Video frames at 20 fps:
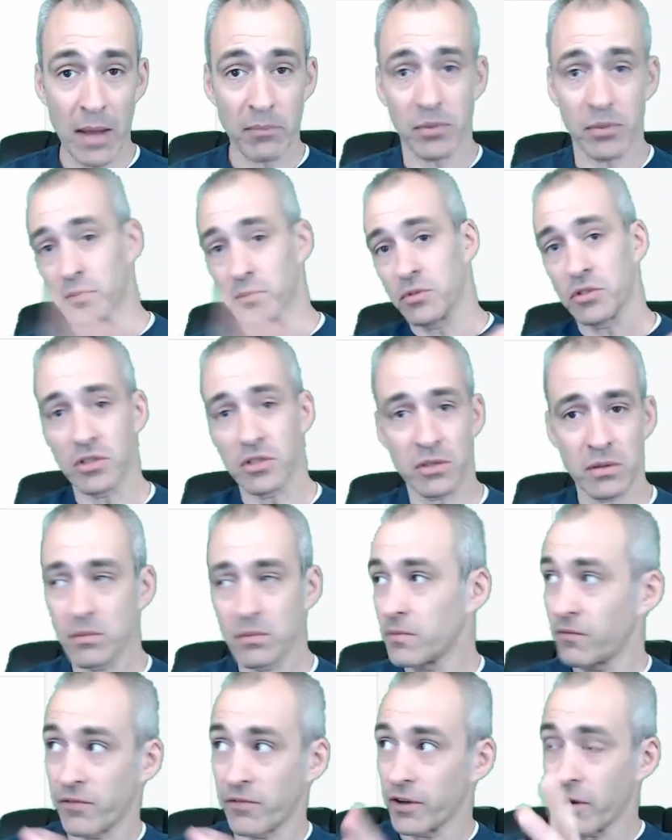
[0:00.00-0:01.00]
boom, just
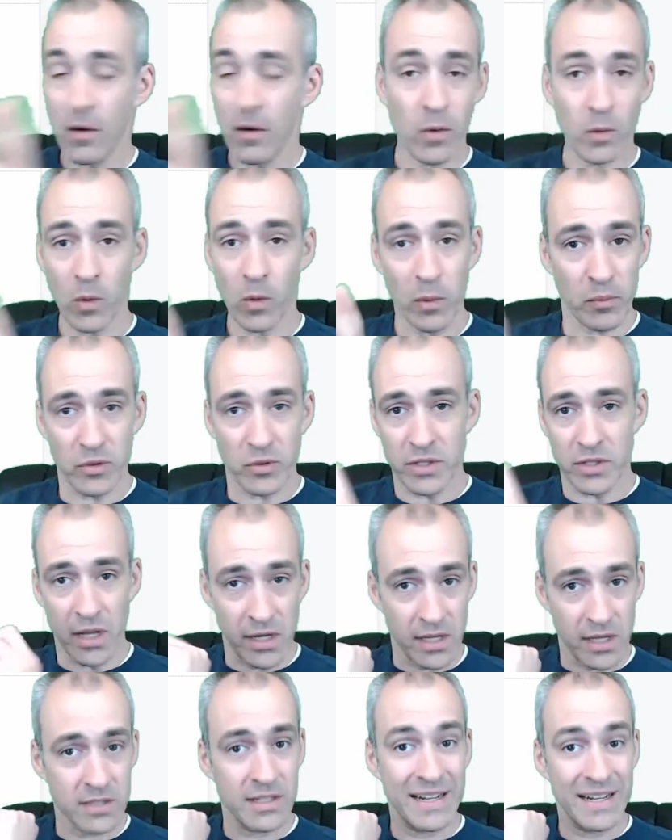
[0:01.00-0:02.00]
figure out what 1%
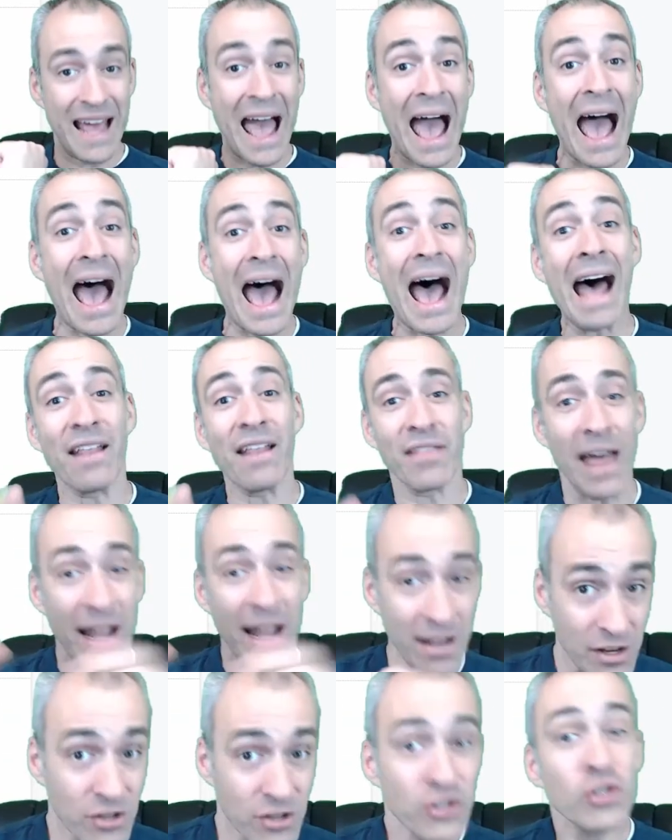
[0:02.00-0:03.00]
is and add that
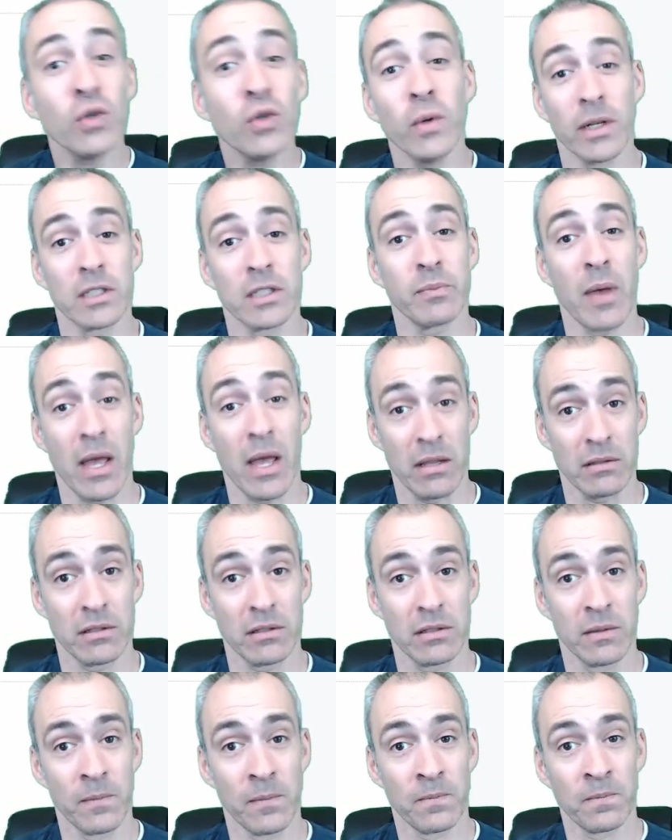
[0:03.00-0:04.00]
new expense.